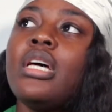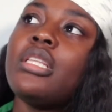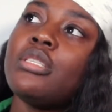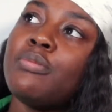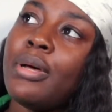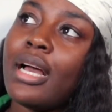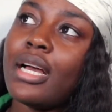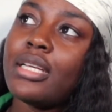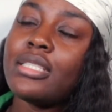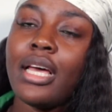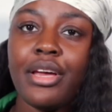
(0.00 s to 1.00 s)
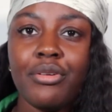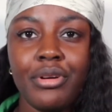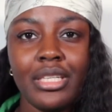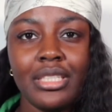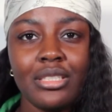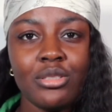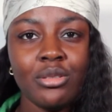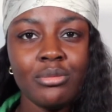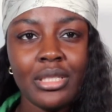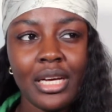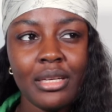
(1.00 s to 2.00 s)
This bag started raining
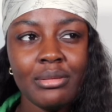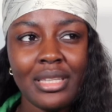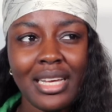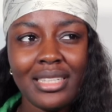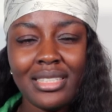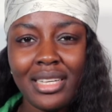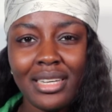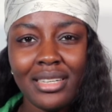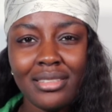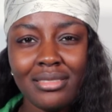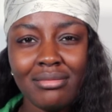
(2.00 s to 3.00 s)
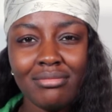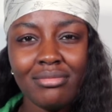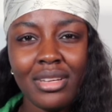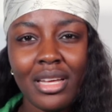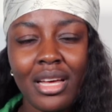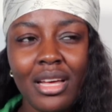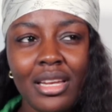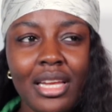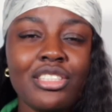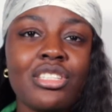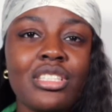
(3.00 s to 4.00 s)
sometimes last year.
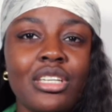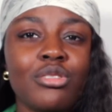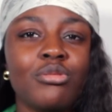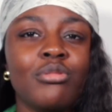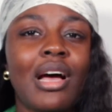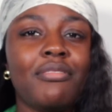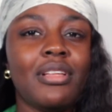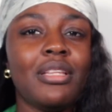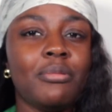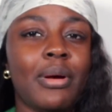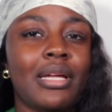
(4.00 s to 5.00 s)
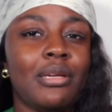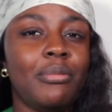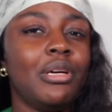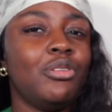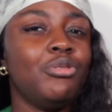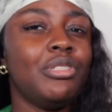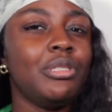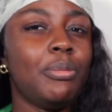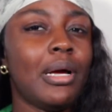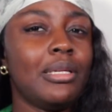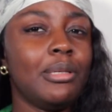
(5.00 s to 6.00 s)
Let's just say after the pandemic, during the
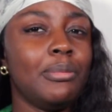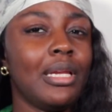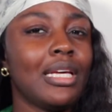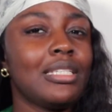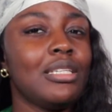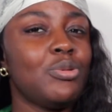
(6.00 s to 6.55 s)
pandemic, let's say